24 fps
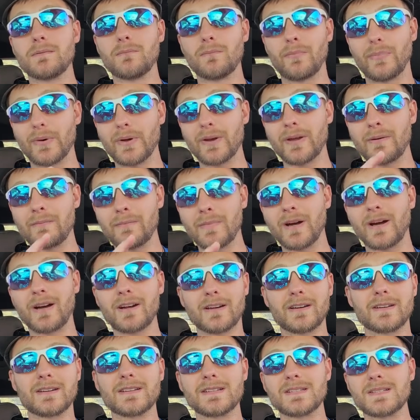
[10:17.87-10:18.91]
but I'm not
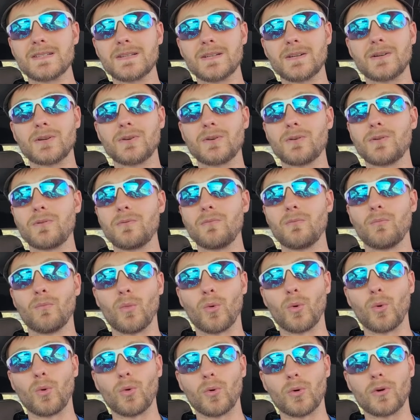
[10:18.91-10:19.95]
going to sell
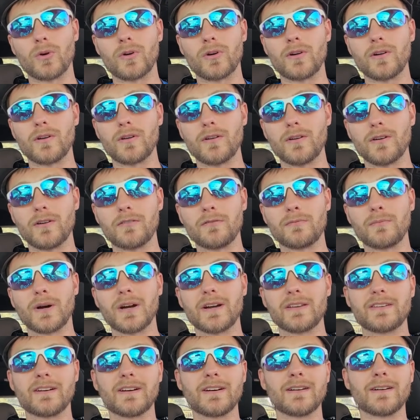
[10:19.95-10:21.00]
more of my
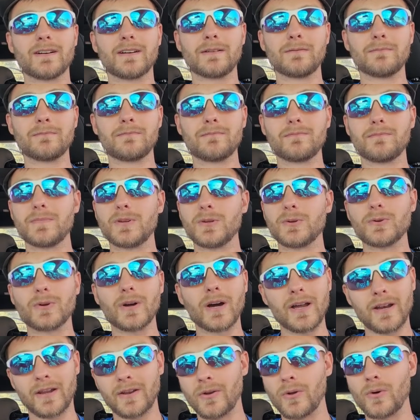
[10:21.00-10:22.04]
time. You
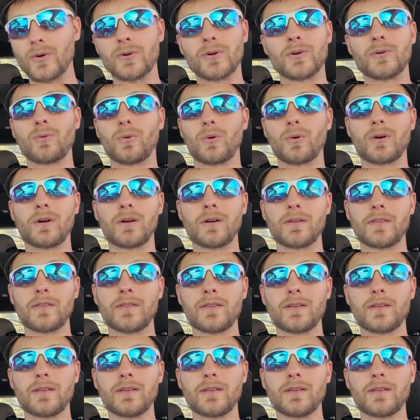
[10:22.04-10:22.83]
got to know your worth.